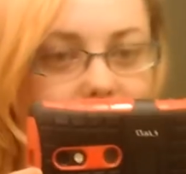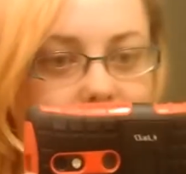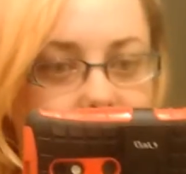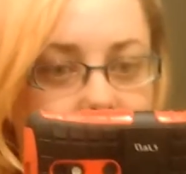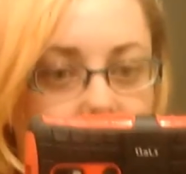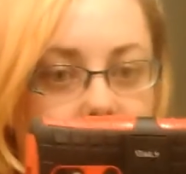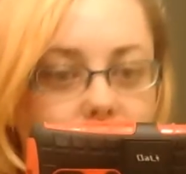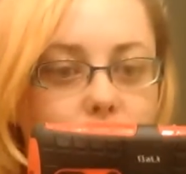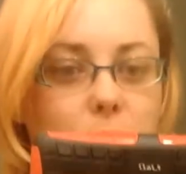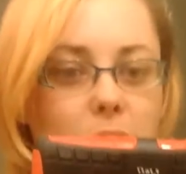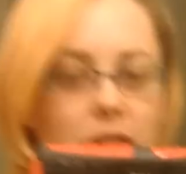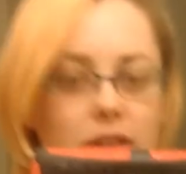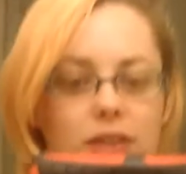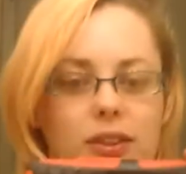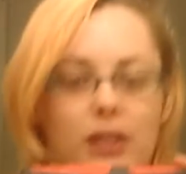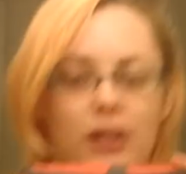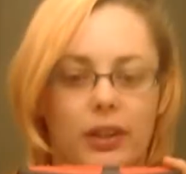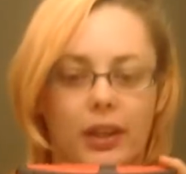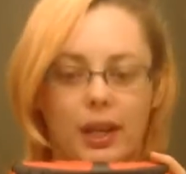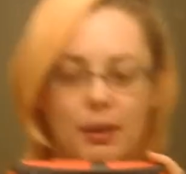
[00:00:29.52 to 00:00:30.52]
it sounds, where you
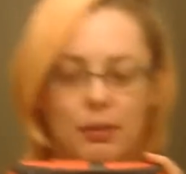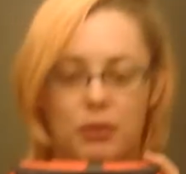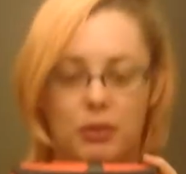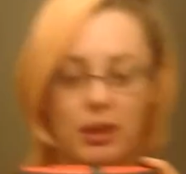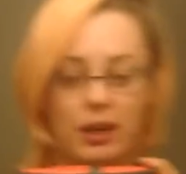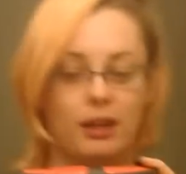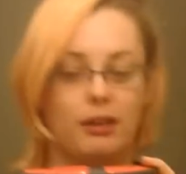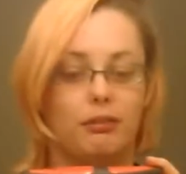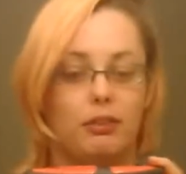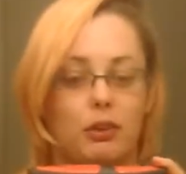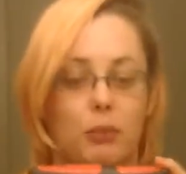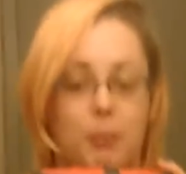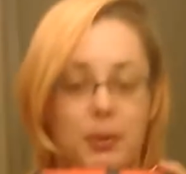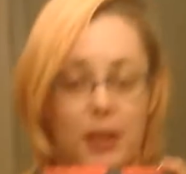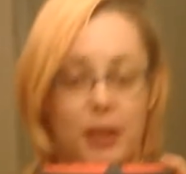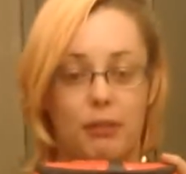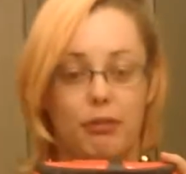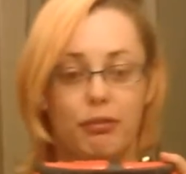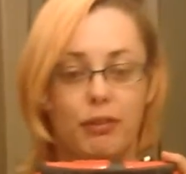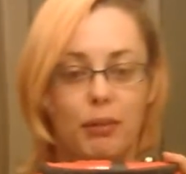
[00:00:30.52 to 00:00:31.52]
start keeping track of your
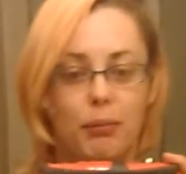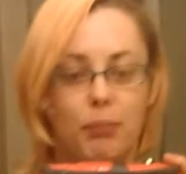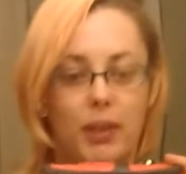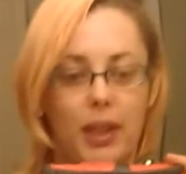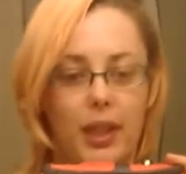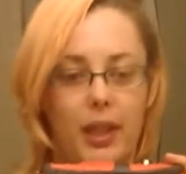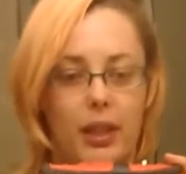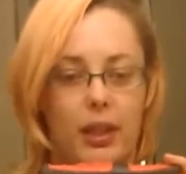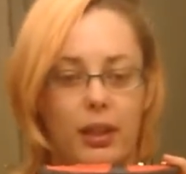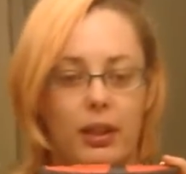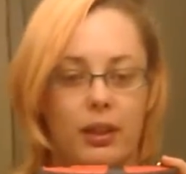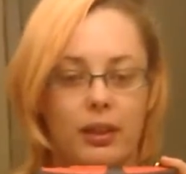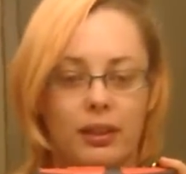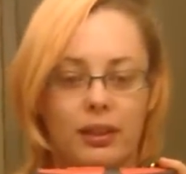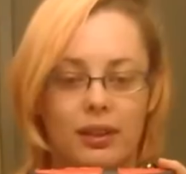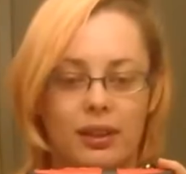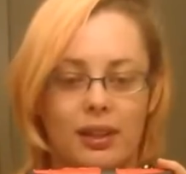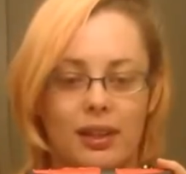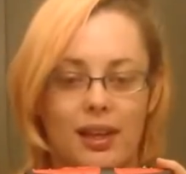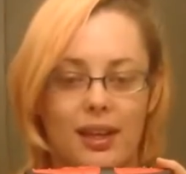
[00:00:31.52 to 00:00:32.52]
pee from like
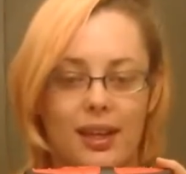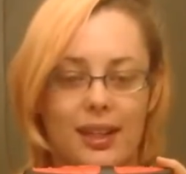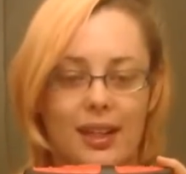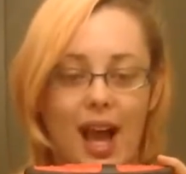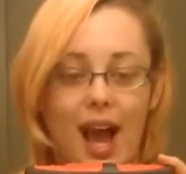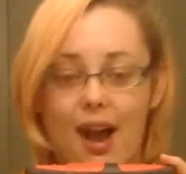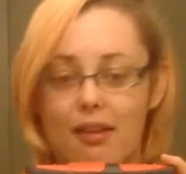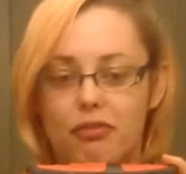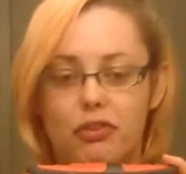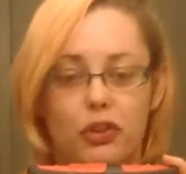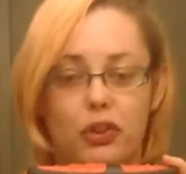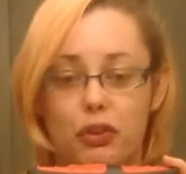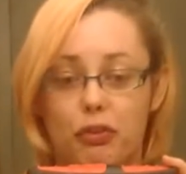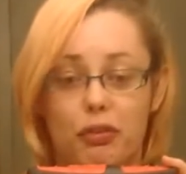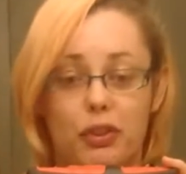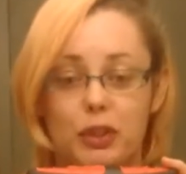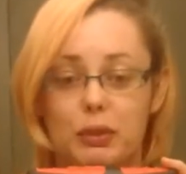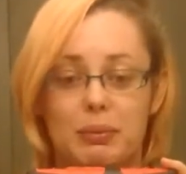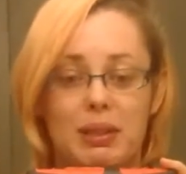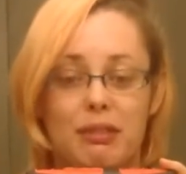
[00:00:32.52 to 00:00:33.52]
after your
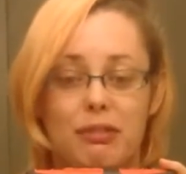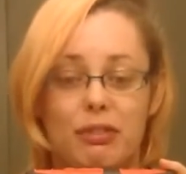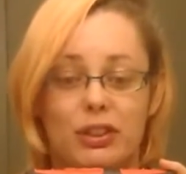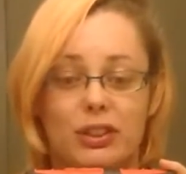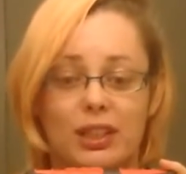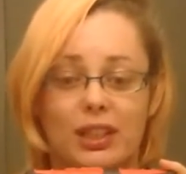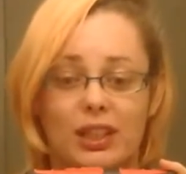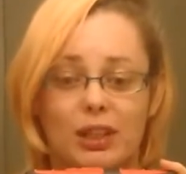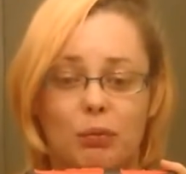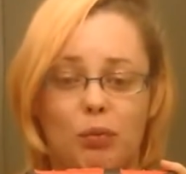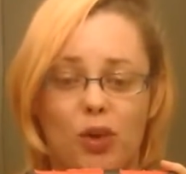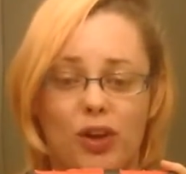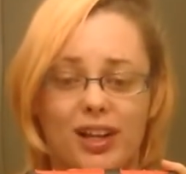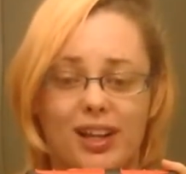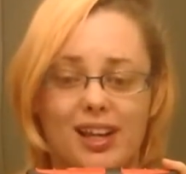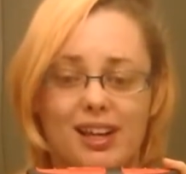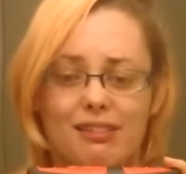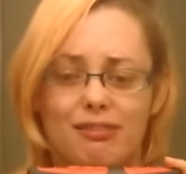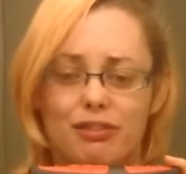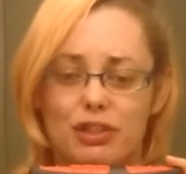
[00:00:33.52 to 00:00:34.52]
first pee first thing in the
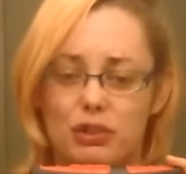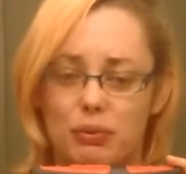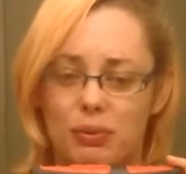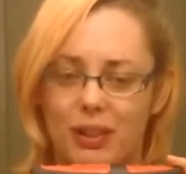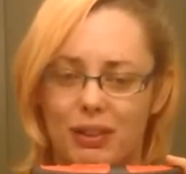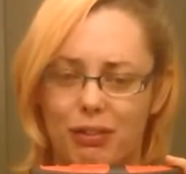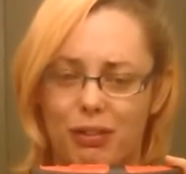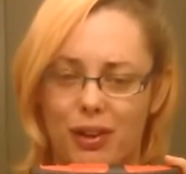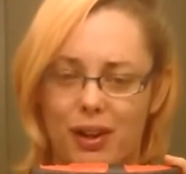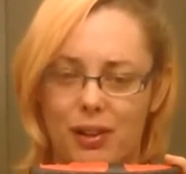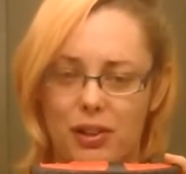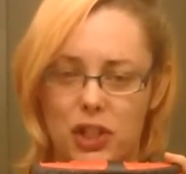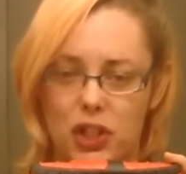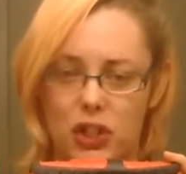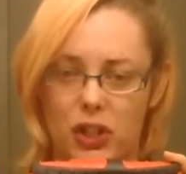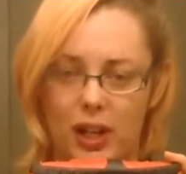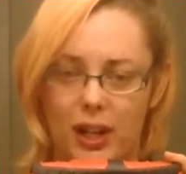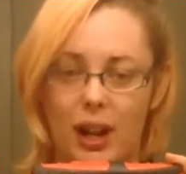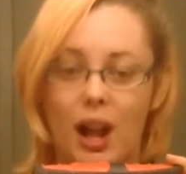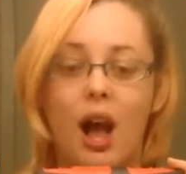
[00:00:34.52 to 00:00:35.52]
morning and for 24 hours
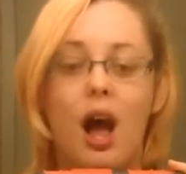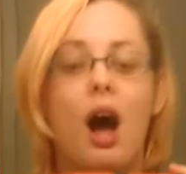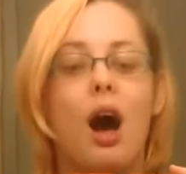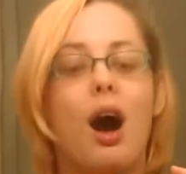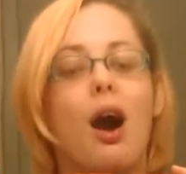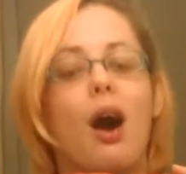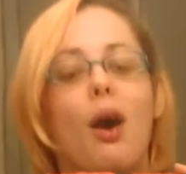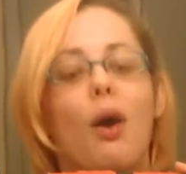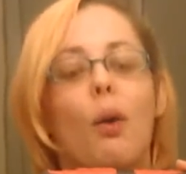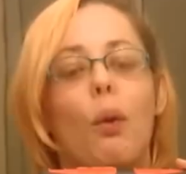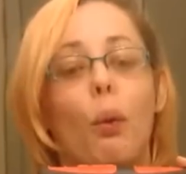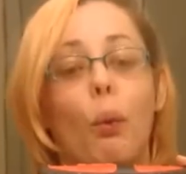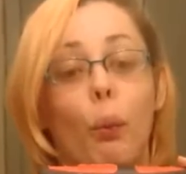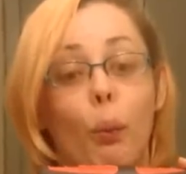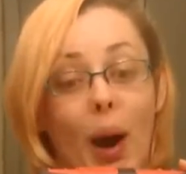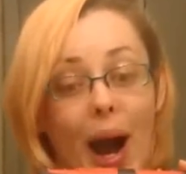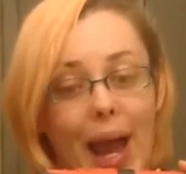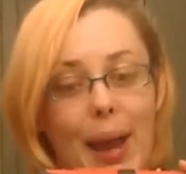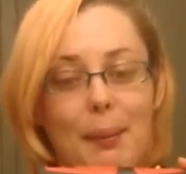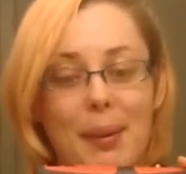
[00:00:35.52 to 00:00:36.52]
straight.
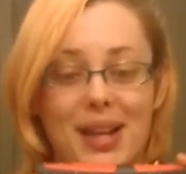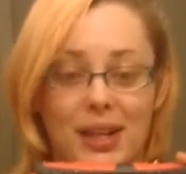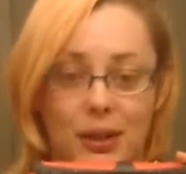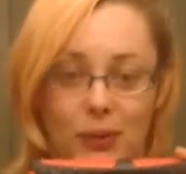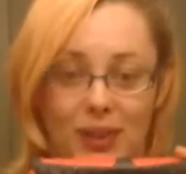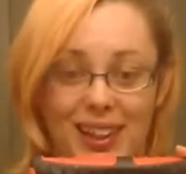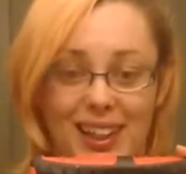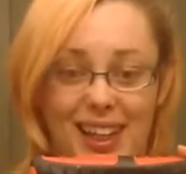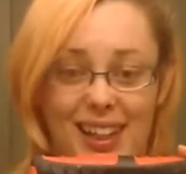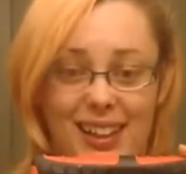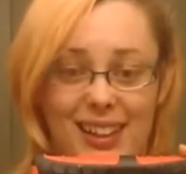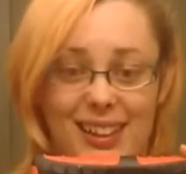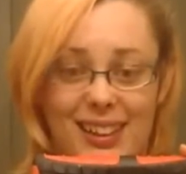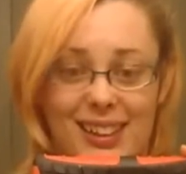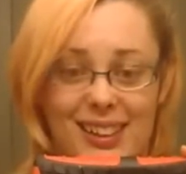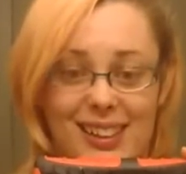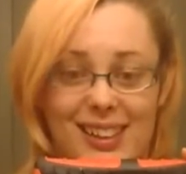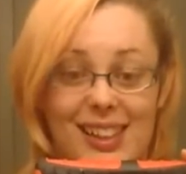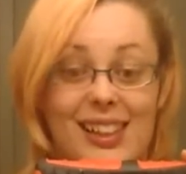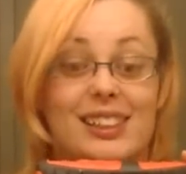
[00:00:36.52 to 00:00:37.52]
Why am I doing that?
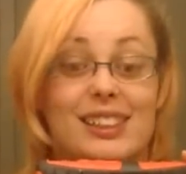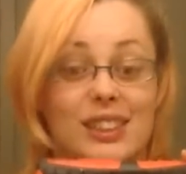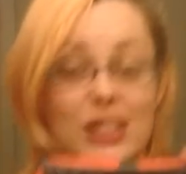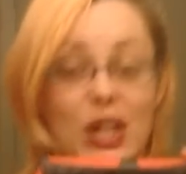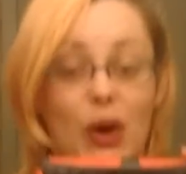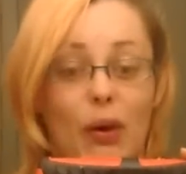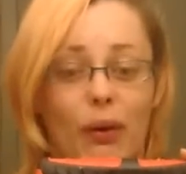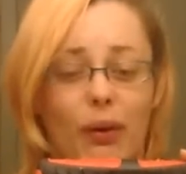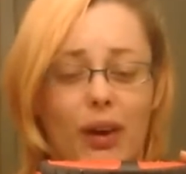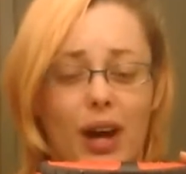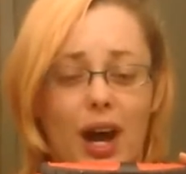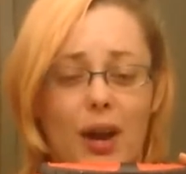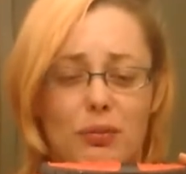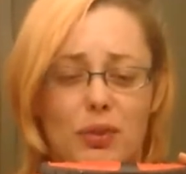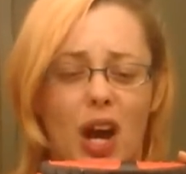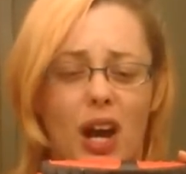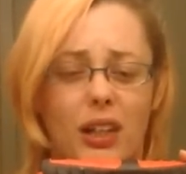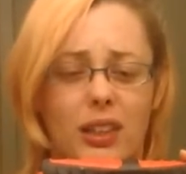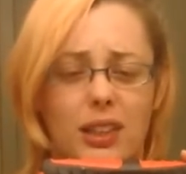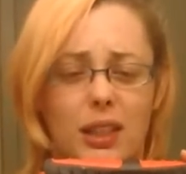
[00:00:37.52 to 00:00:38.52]
Because no, I'm
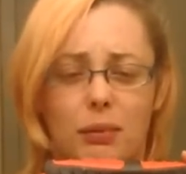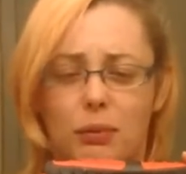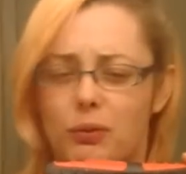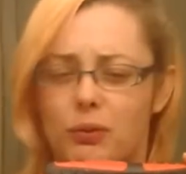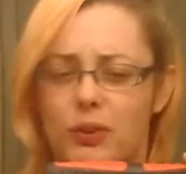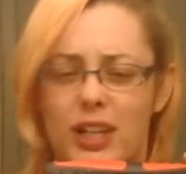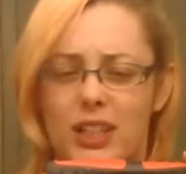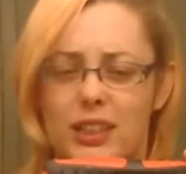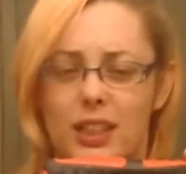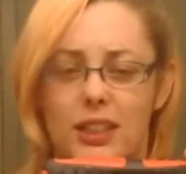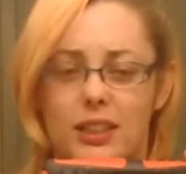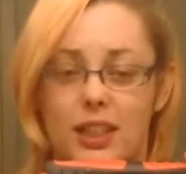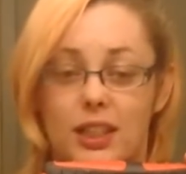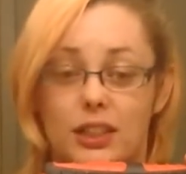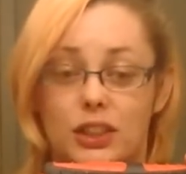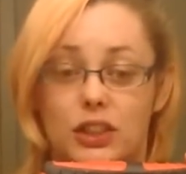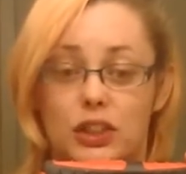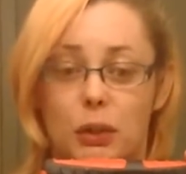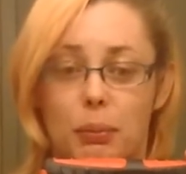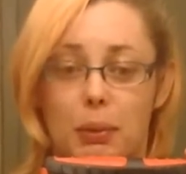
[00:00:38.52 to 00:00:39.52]
not some crazy insane
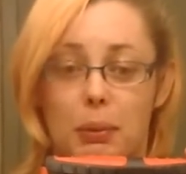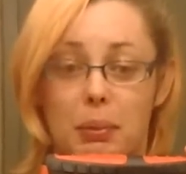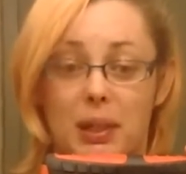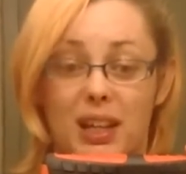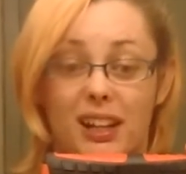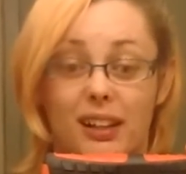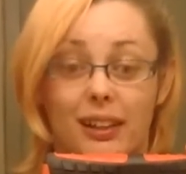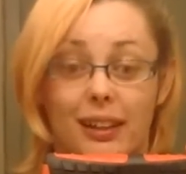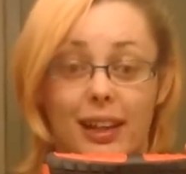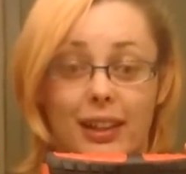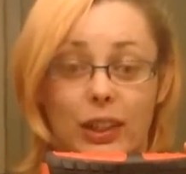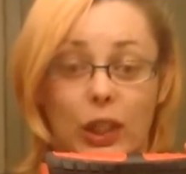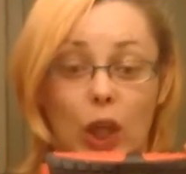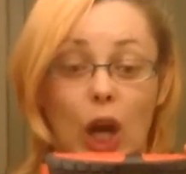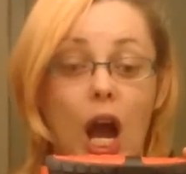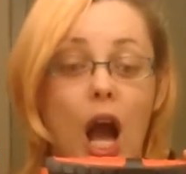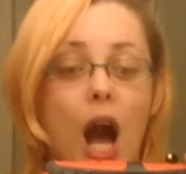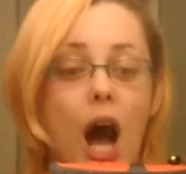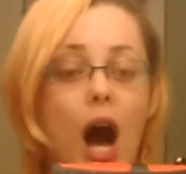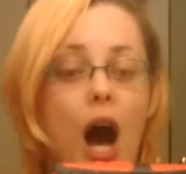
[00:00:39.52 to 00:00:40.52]
stupid pee collector.
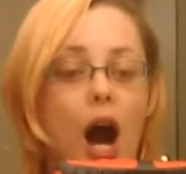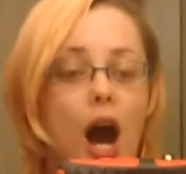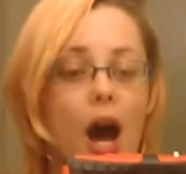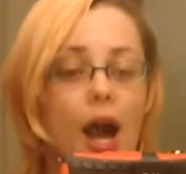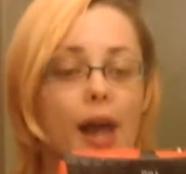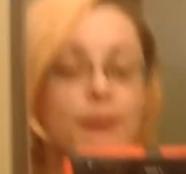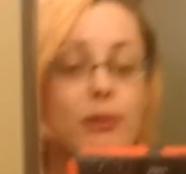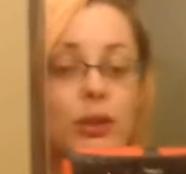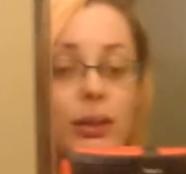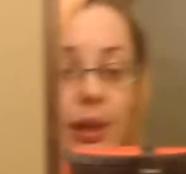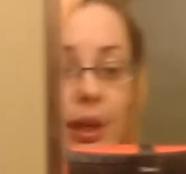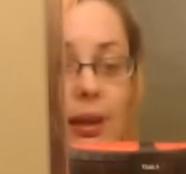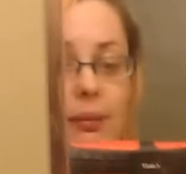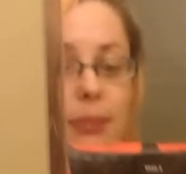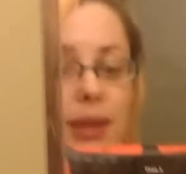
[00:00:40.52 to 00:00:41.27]
I'm doing it